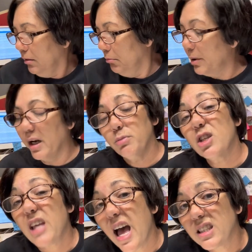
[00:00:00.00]
But I'm
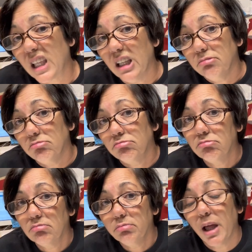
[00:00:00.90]
just asking.
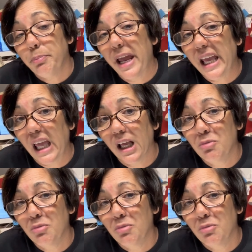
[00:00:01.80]
Not begging,